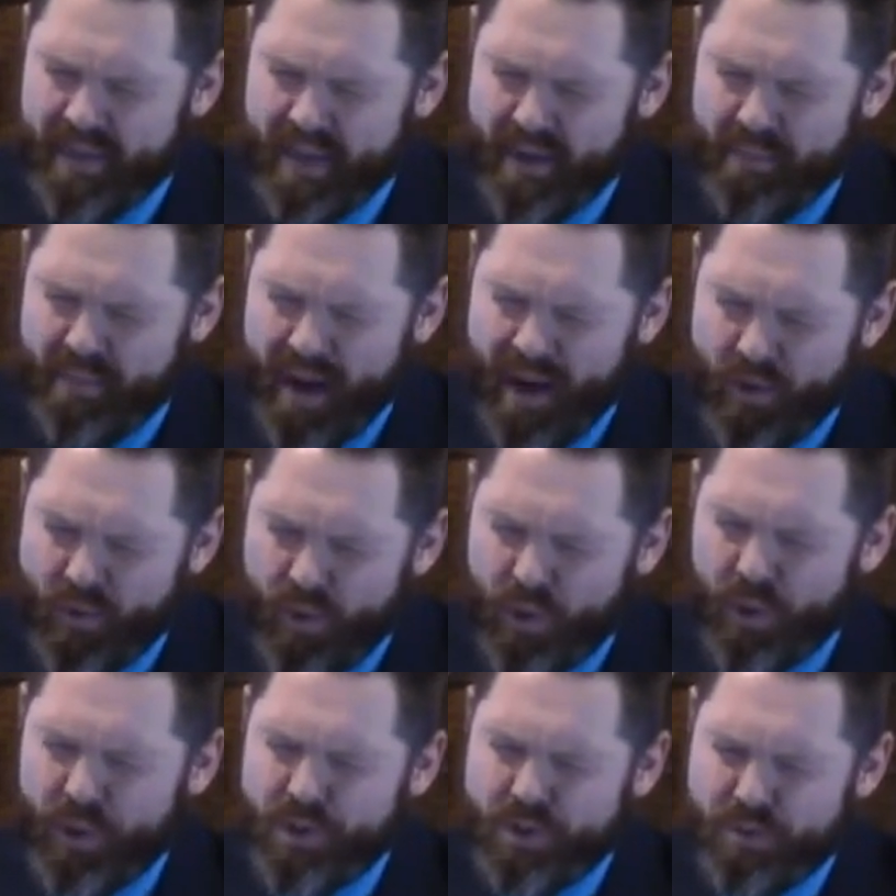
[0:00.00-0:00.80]
my
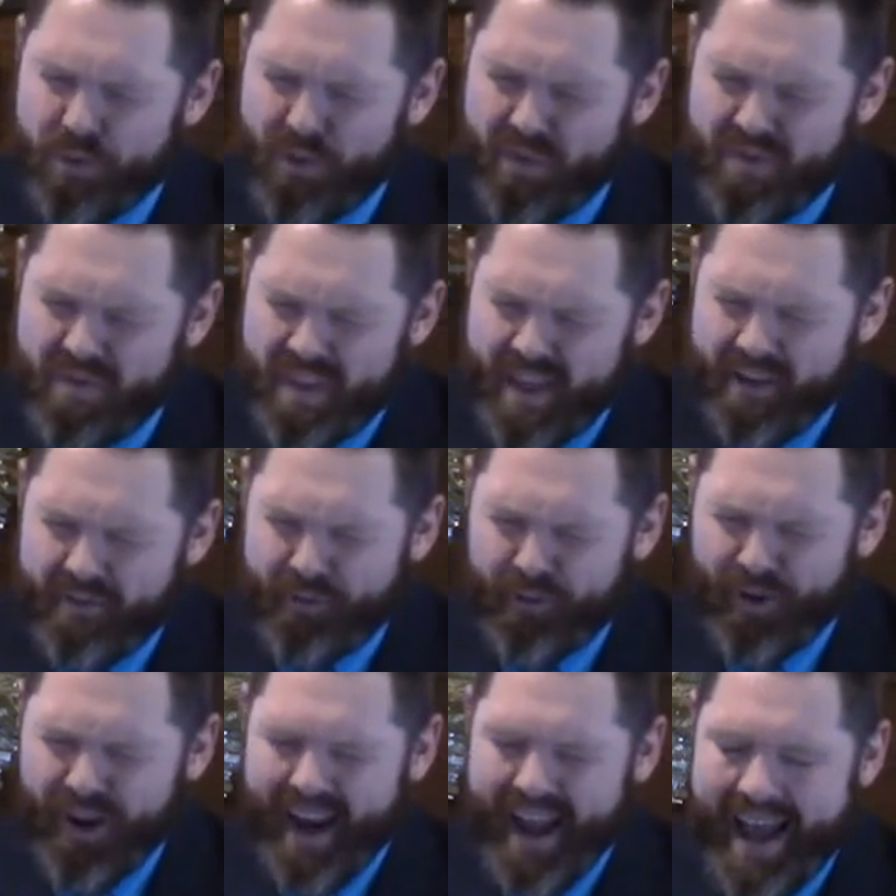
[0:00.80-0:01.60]
words will
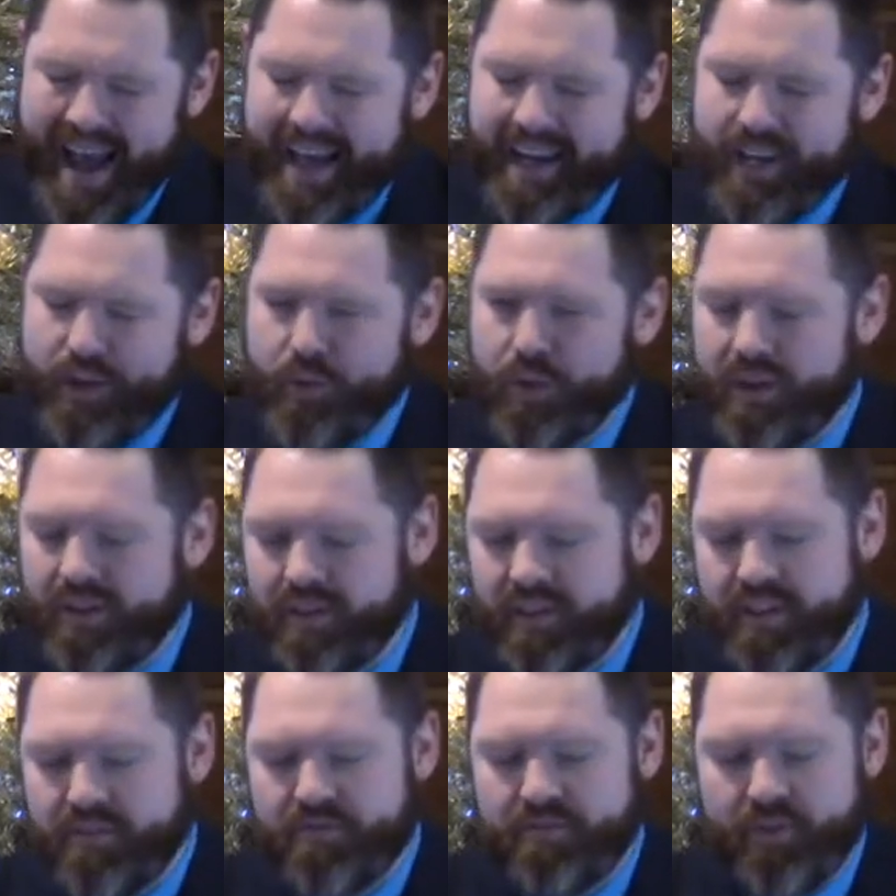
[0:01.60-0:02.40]
never
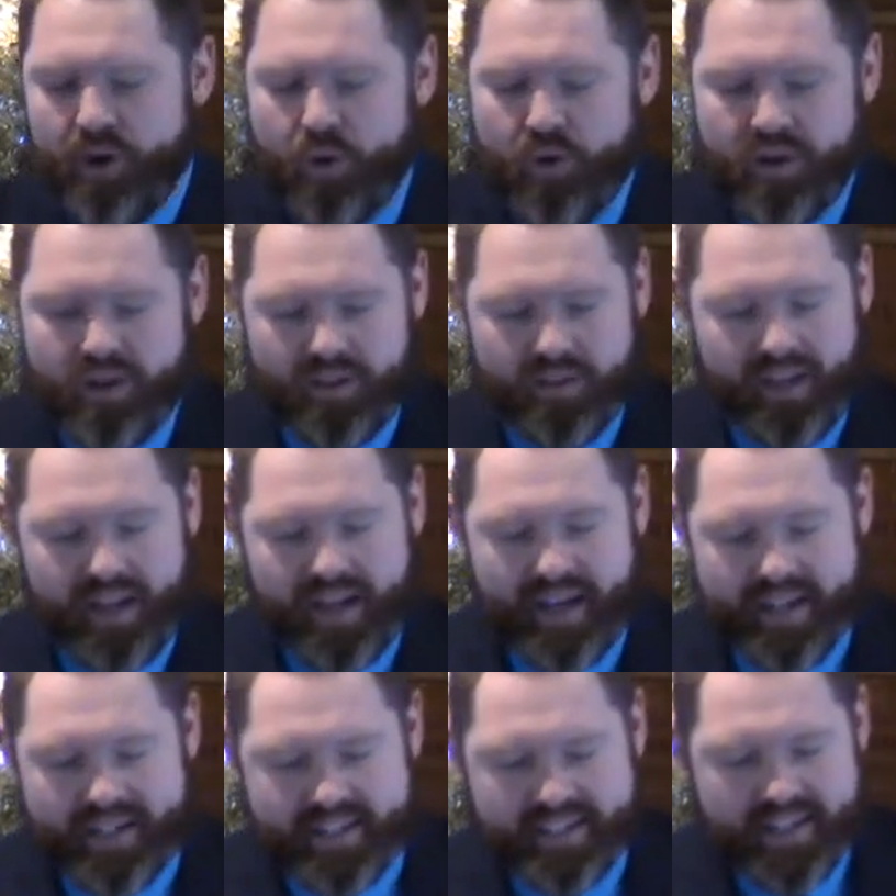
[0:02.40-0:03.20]
adequately
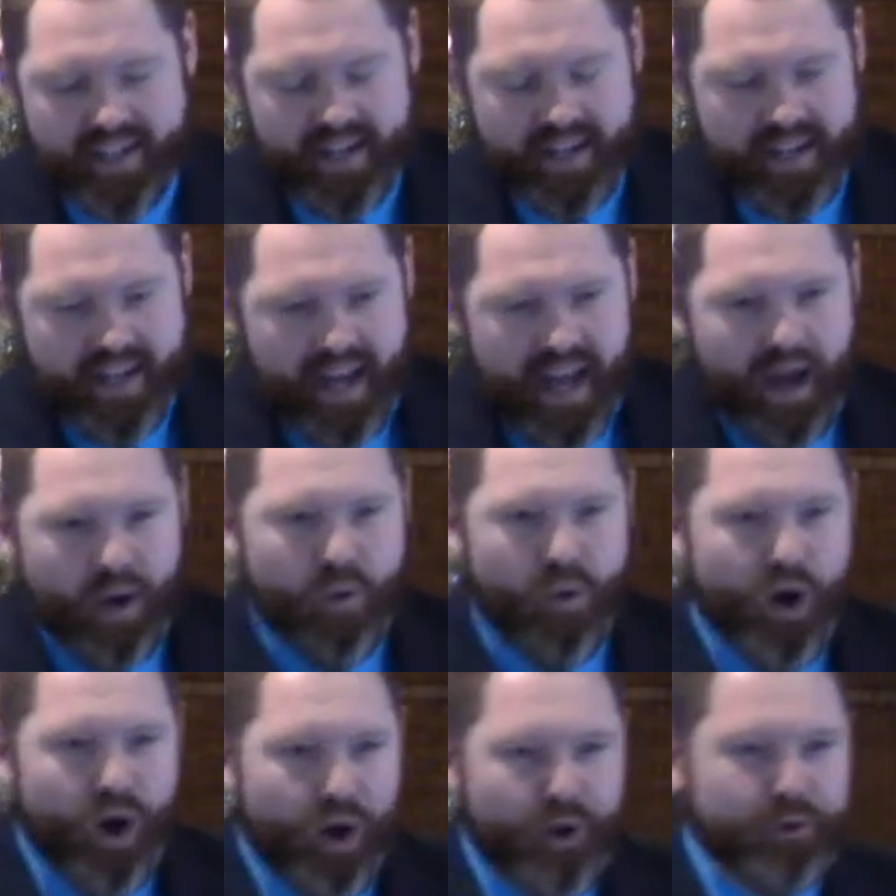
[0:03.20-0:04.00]
vocalize
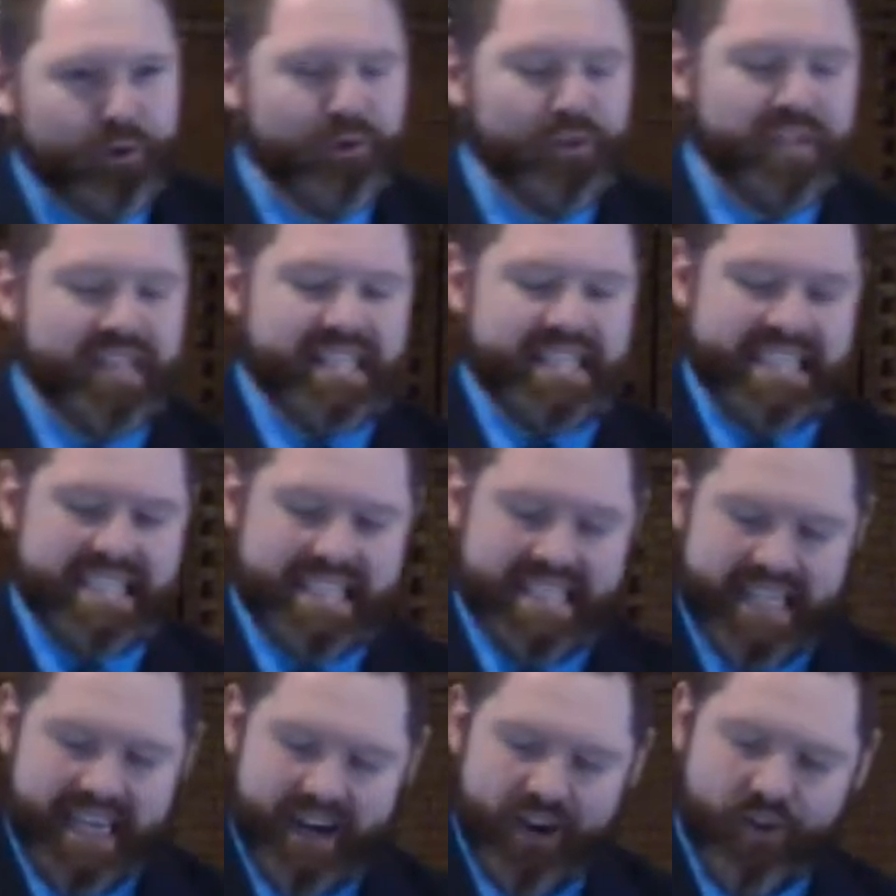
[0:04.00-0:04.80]
how utterly
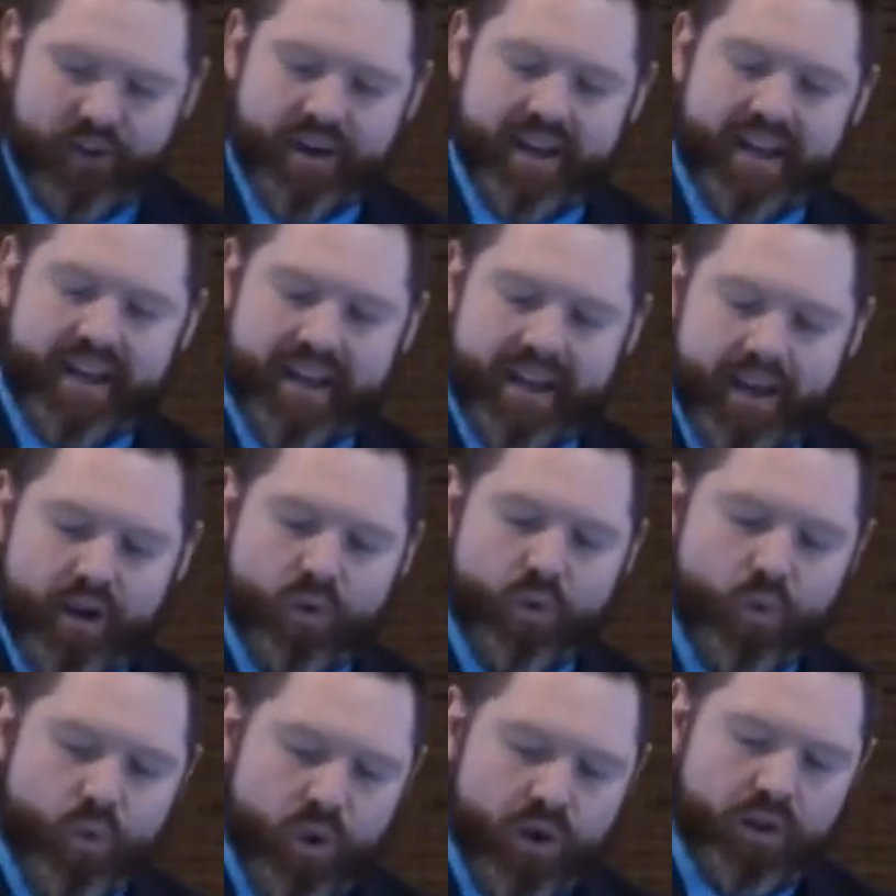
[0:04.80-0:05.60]
scary
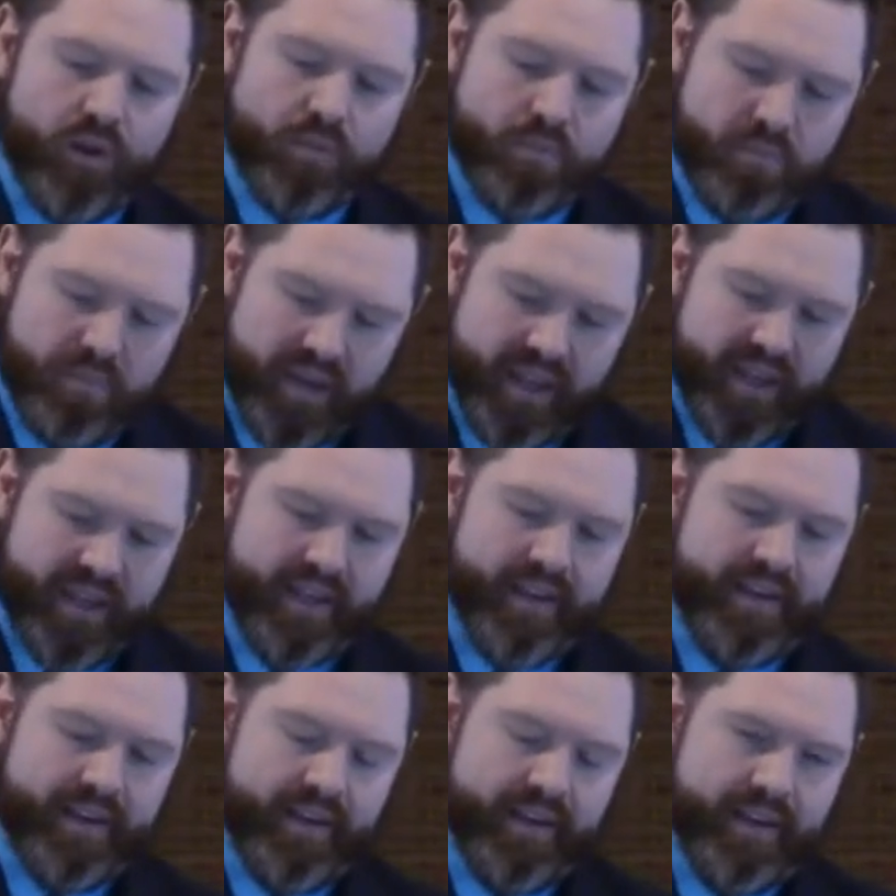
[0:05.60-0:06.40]
it will
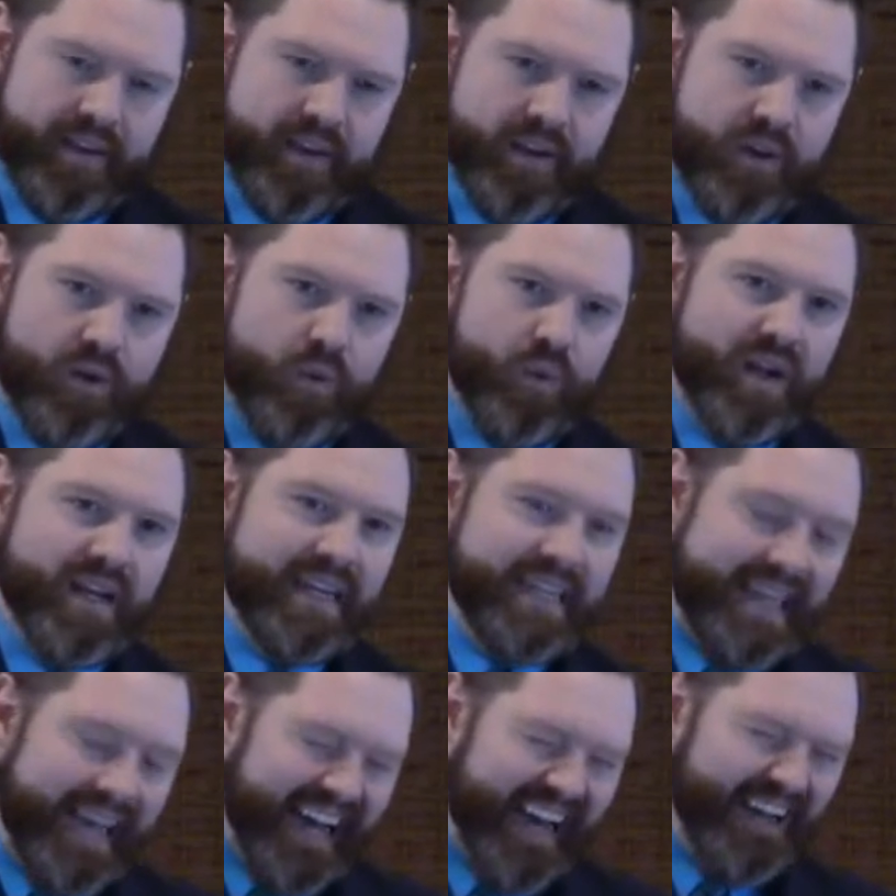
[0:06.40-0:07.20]
be
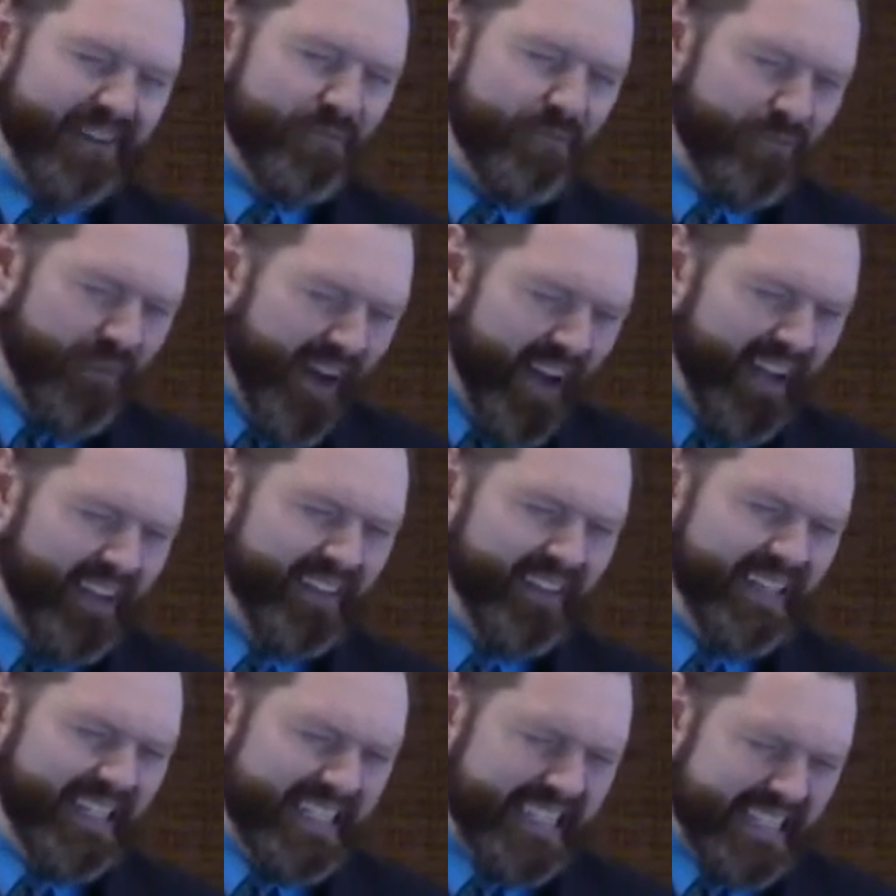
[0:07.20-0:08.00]
when God
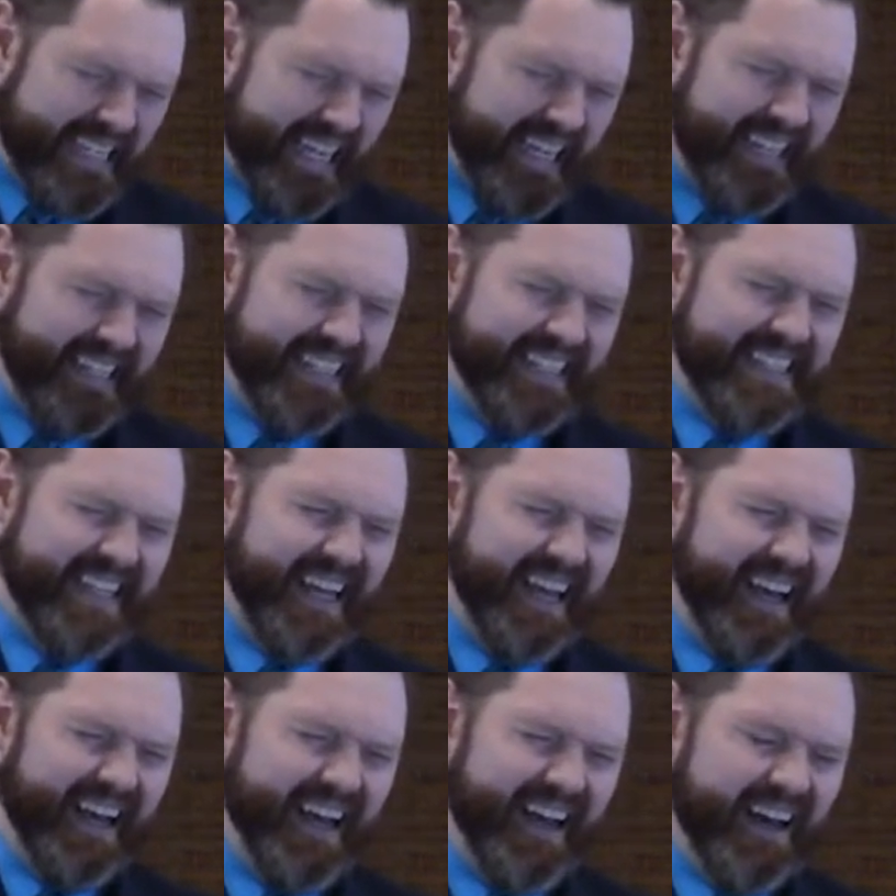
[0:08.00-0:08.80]
finally
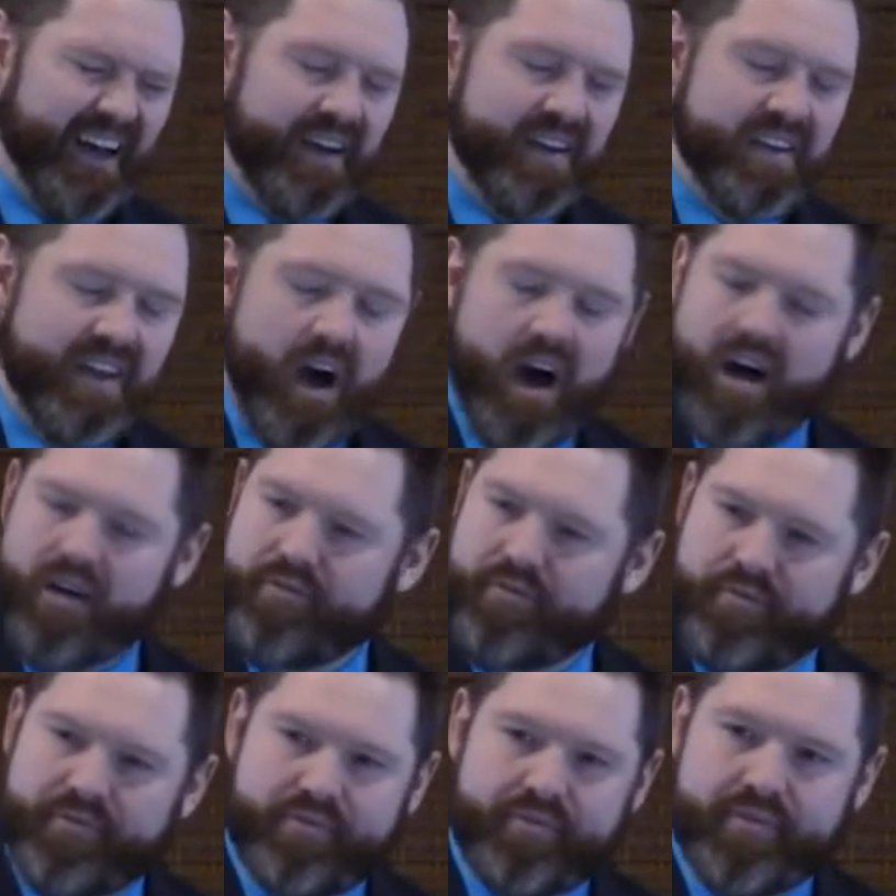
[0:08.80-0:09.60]
says,
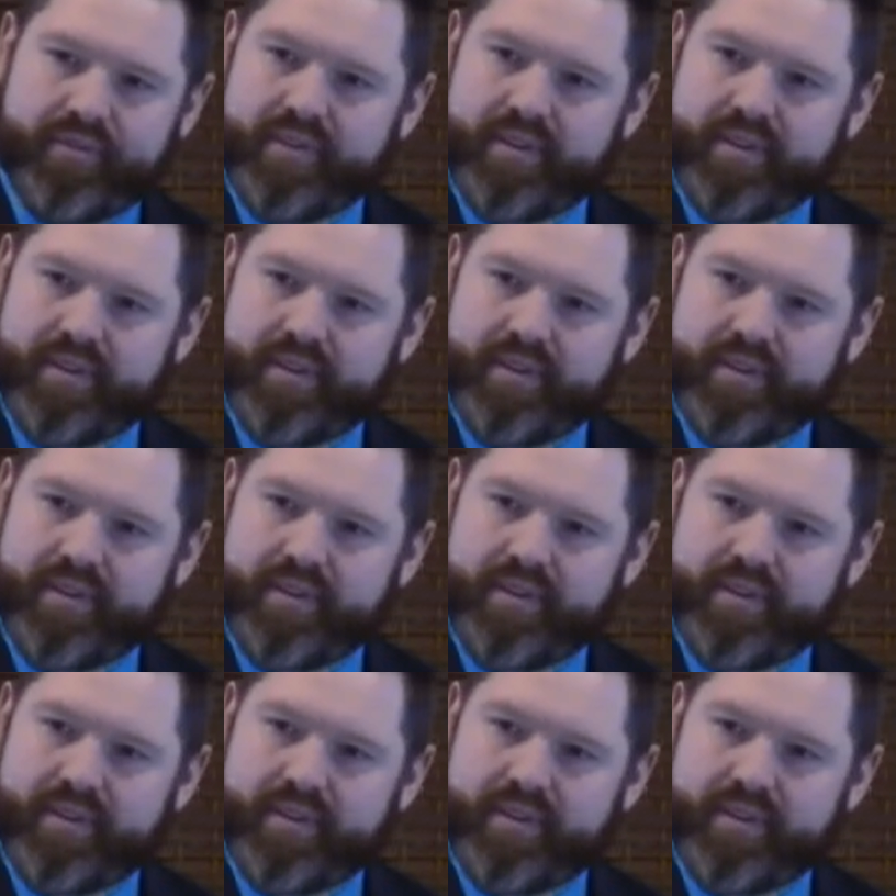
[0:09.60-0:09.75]
enough.